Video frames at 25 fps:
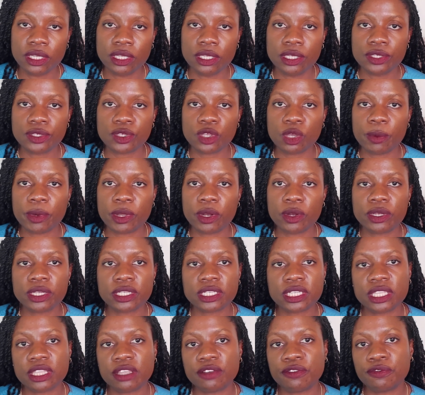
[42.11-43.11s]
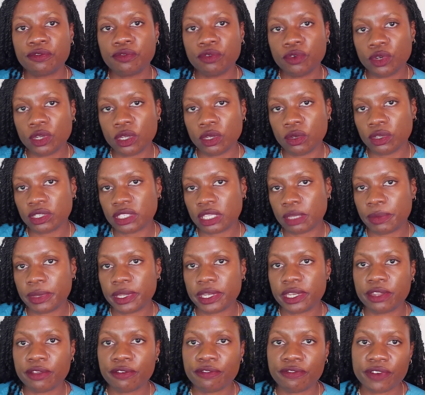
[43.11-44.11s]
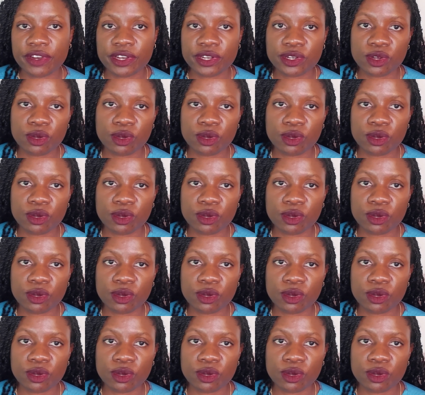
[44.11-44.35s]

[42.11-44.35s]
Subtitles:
So you might notice that the foot looks a bit different